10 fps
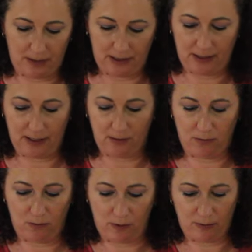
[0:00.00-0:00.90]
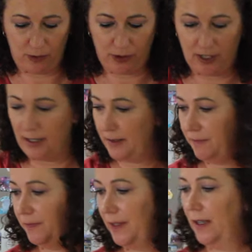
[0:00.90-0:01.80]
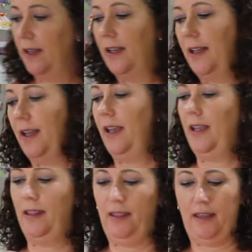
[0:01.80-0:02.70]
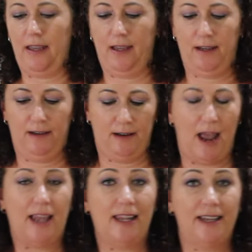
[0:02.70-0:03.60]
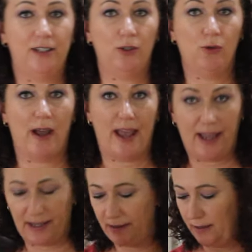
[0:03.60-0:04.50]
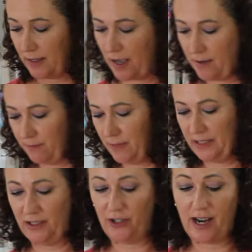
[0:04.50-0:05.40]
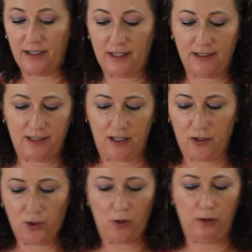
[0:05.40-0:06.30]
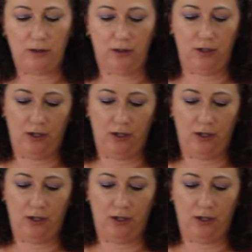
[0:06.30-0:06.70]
Mix it one more time. And then I like to add um, Mediterranean sea salt.